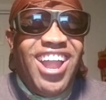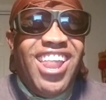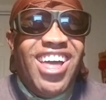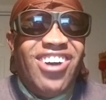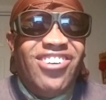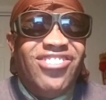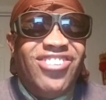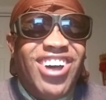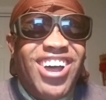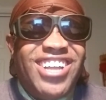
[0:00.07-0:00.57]

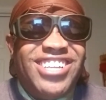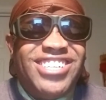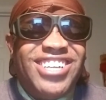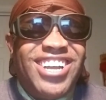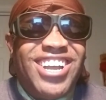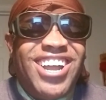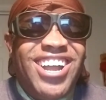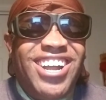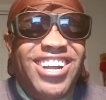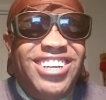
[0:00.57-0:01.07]
Hello, boys and
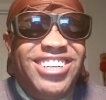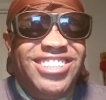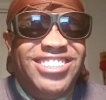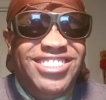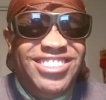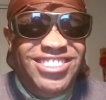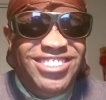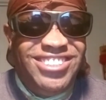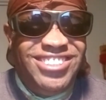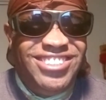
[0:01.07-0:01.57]
girls.
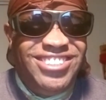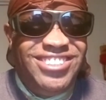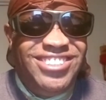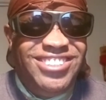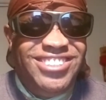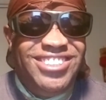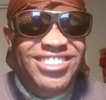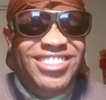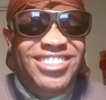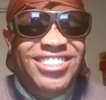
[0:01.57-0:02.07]

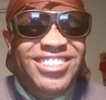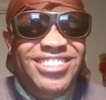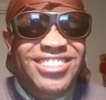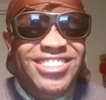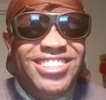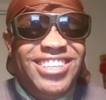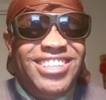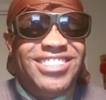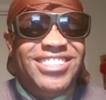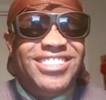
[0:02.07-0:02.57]

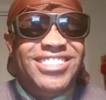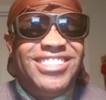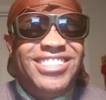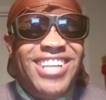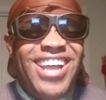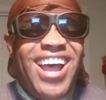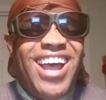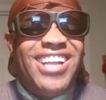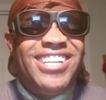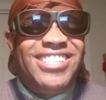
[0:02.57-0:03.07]
This is
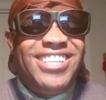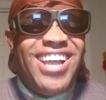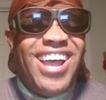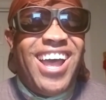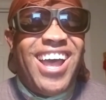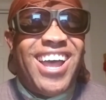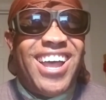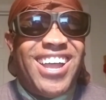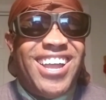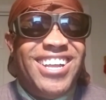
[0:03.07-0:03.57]
Tie
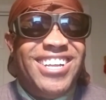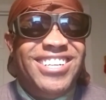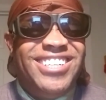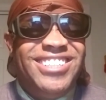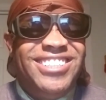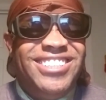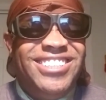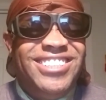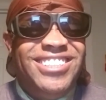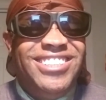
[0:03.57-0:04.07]
Tie.
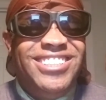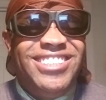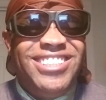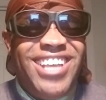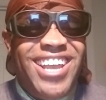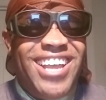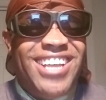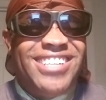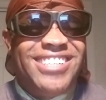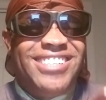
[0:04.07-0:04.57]

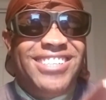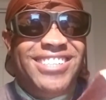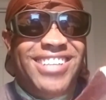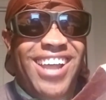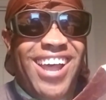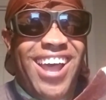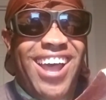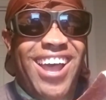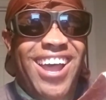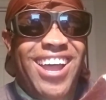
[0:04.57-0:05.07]
Yes,
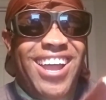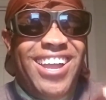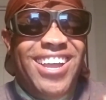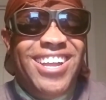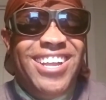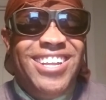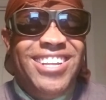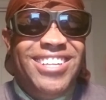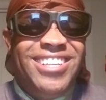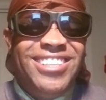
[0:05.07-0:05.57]
Tie
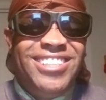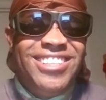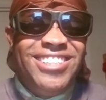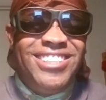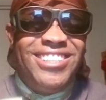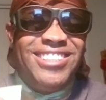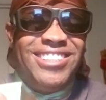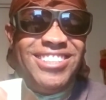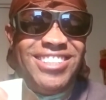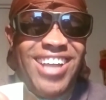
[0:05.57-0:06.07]

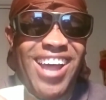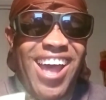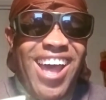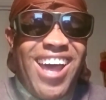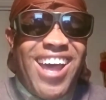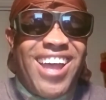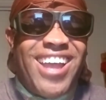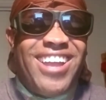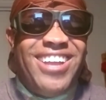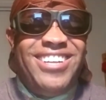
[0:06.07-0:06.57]

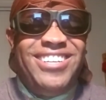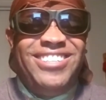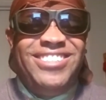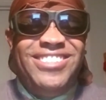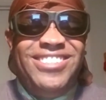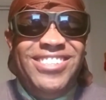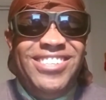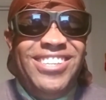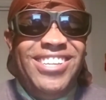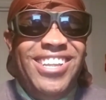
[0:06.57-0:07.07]
Tie.
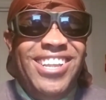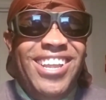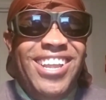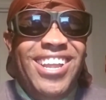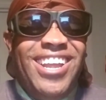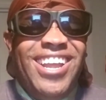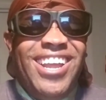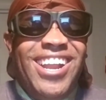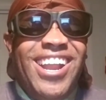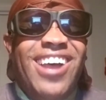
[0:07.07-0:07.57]

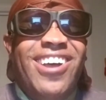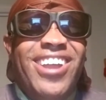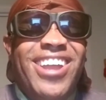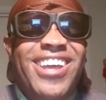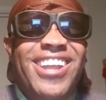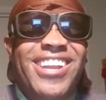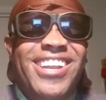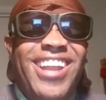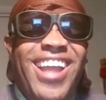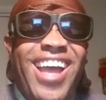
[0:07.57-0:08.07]
And I'm
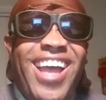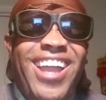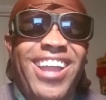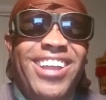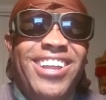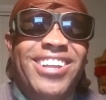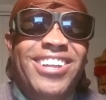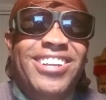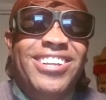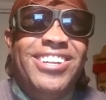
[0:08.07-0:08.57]
here
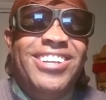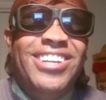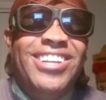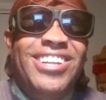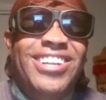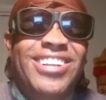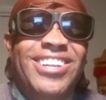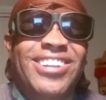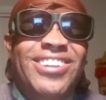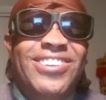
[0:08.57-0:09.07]
tonight
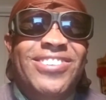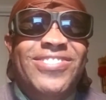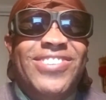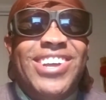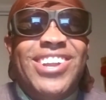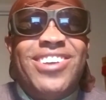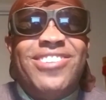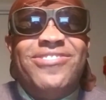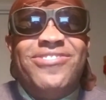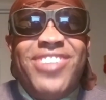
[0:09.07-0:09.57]

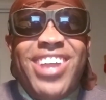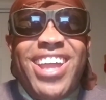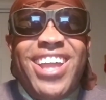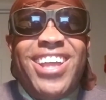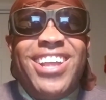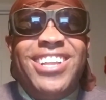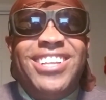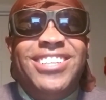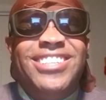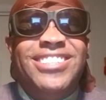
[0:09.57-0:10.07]
with a
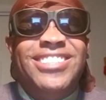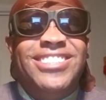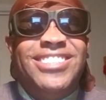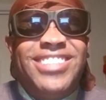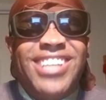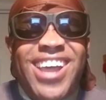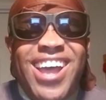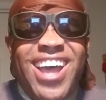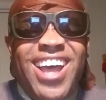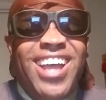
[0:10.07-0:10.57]
bad
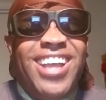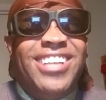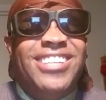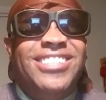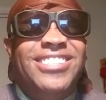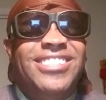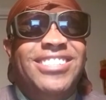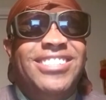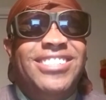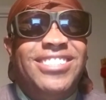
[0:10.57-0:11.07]
Ty
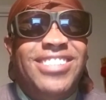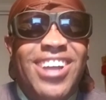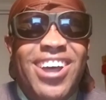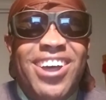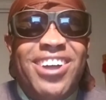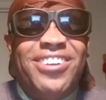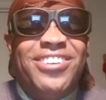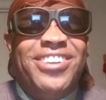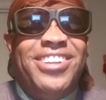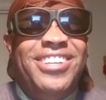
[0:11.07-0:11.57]

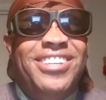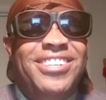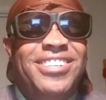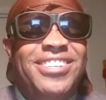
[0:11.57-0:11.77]
story.